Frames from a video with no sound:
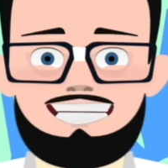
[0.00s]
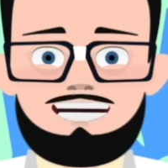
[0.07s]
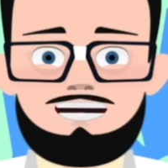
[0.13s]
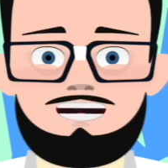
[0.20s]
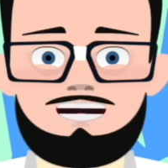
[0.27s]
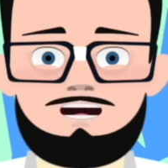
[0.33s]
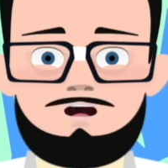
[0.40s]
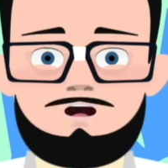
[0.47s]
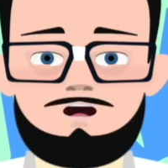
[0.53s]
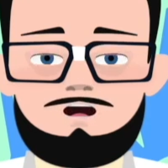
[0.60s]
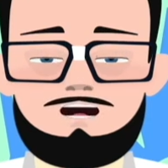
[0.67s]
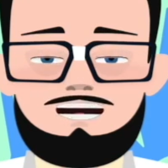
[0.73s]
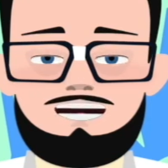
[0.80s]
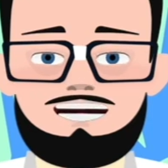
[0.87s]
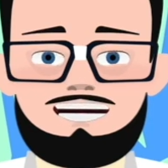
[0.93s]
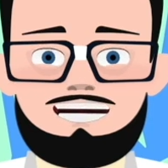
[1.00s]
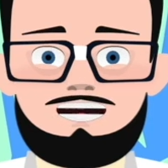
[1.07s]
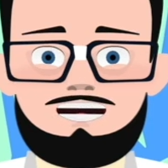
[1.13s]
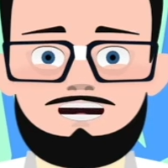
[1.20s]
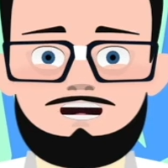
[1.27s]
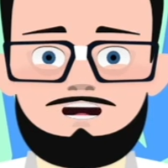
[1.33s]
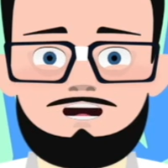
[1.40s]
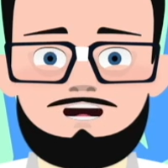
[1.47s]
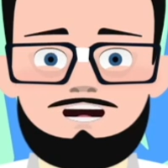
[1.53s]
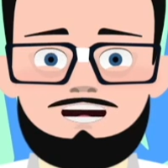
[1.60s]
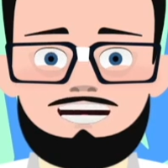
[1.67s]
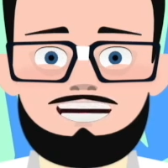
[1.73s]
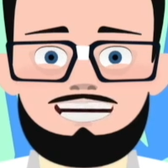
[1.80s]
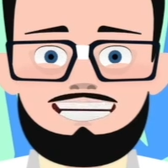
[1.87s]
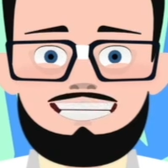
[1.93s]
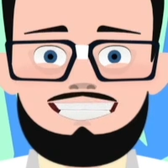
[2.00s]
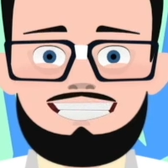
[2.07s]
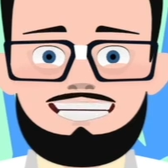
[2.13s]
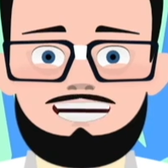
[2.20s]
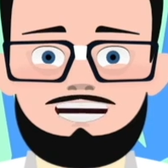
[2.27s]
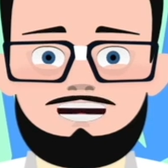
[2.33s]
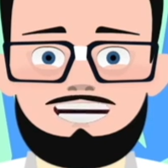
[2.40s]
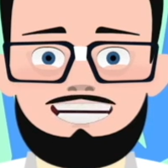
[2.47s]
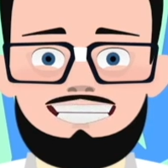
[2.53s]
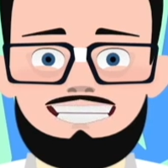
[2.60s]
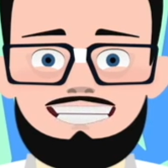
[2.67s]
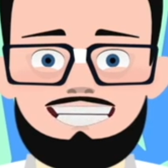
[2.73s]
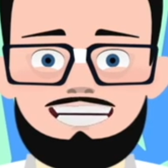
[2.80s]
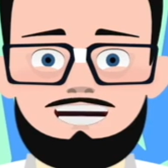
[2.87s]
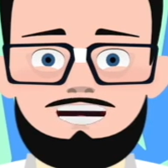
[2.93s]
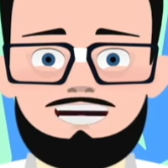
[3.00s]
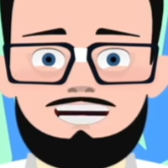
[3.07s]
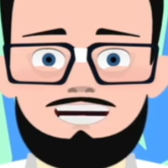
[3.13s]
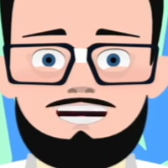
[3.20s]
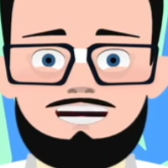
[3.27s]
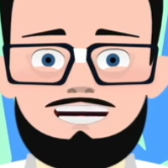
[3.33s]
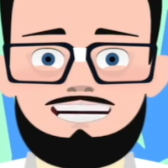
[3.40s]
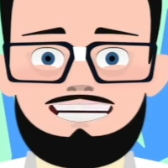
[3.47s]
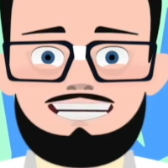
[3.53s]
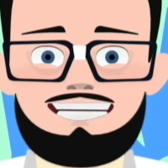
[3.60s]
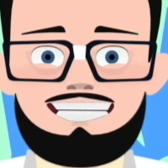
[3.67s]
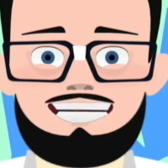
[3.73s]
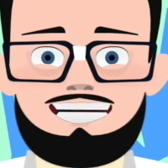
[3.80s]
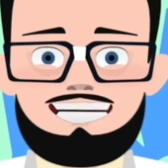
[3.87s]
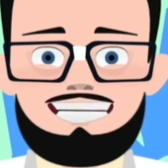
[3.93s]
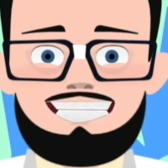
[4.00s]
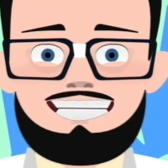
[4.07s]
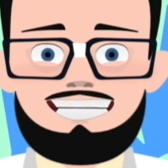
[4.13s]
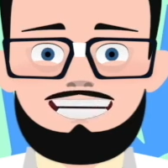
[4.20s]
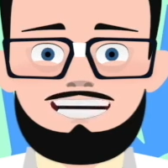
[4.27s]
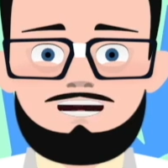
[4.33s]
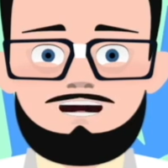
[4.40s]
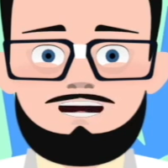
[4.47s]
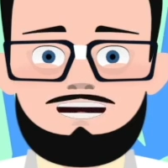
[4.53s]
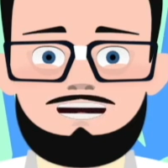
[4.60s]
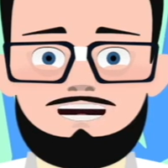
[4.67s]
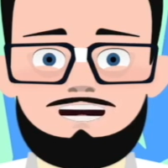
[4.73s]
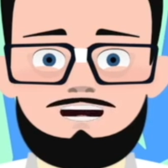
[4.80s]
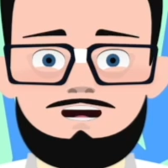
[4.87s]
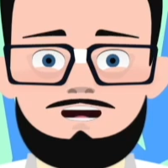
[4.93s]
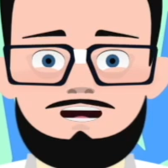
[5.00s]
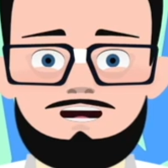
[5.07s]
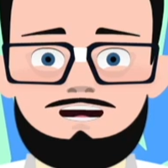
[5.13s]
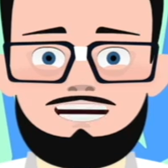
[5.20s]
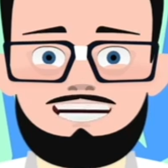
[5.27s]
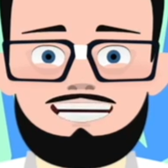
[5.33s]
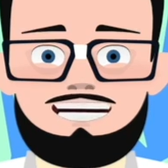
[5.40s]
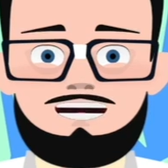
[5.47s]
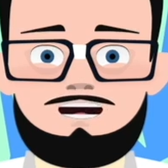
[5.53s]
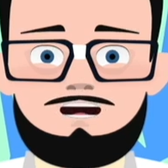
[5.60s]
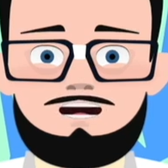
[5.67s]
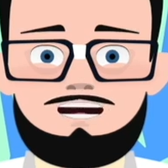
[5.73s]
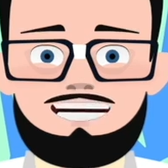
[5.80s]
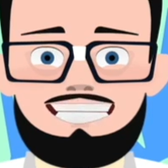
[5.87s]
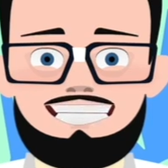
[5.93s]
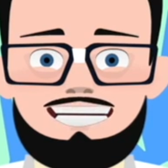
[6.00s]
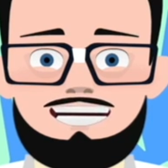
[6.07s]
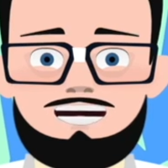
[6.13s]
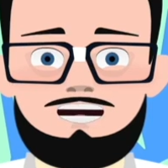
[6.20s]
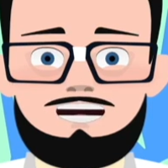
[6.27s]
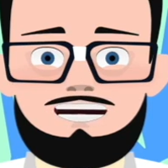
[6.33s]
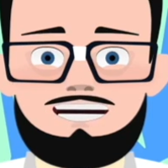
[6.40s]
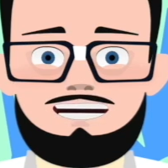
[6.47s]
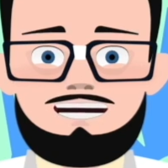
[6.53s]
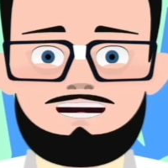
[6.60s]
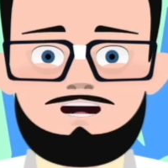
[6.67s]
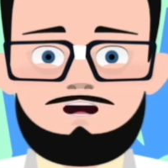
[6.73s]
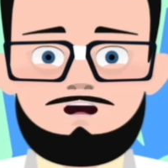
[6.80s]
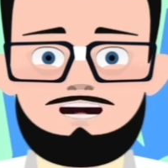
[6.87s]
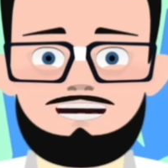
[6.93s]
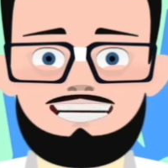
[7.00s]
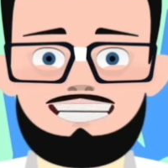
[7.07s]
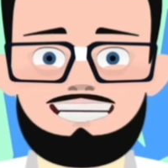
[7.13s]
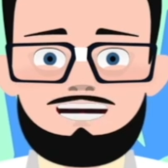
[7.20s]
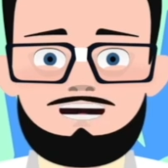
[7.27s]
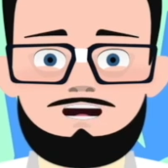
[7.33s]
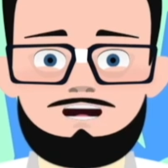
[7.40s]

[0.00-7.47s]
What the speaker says: Well, I have a couple different animations that I found on YouTube that I